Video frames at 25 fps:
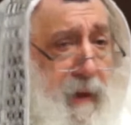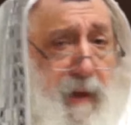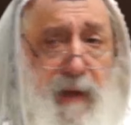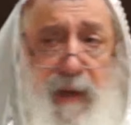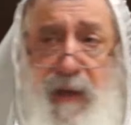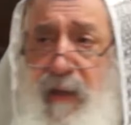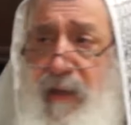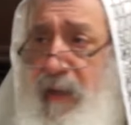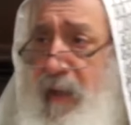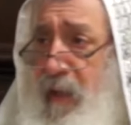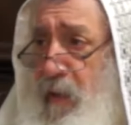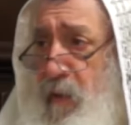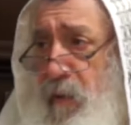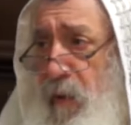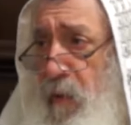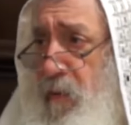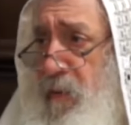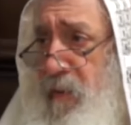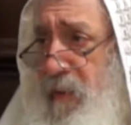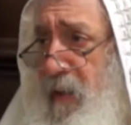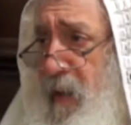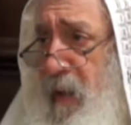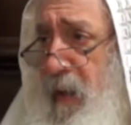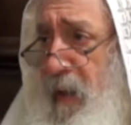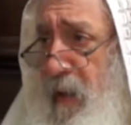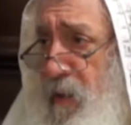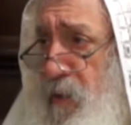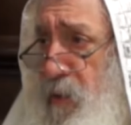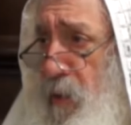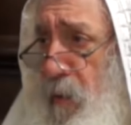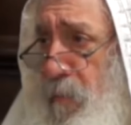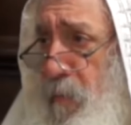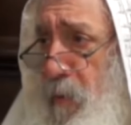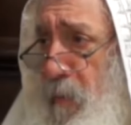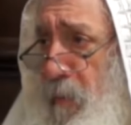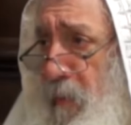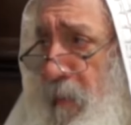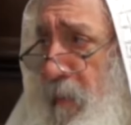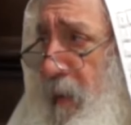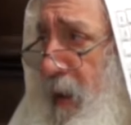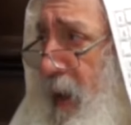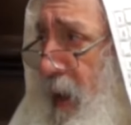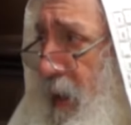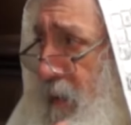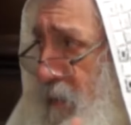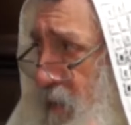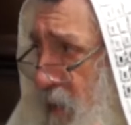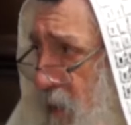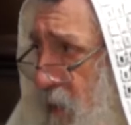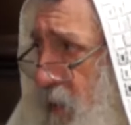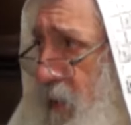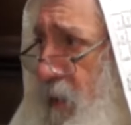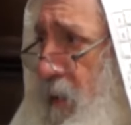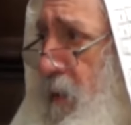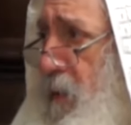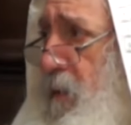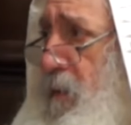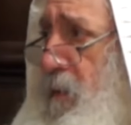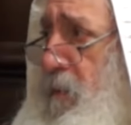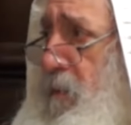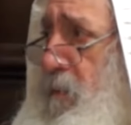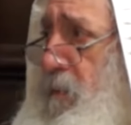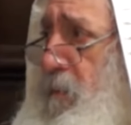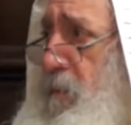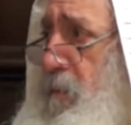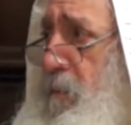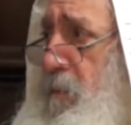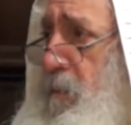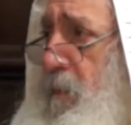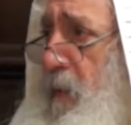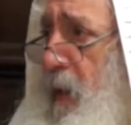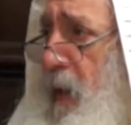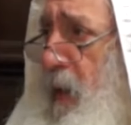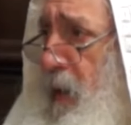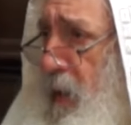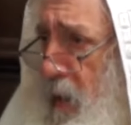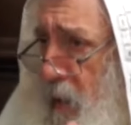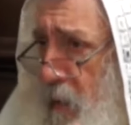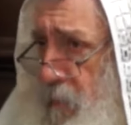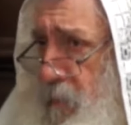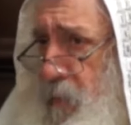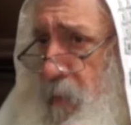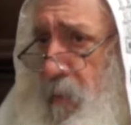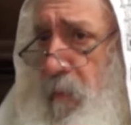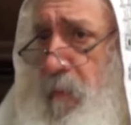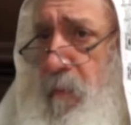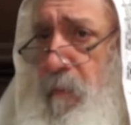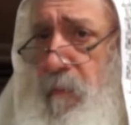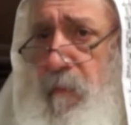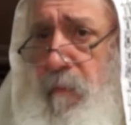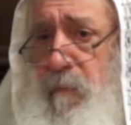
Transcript: He did not say it's your problem. I'll take care. I'll help you.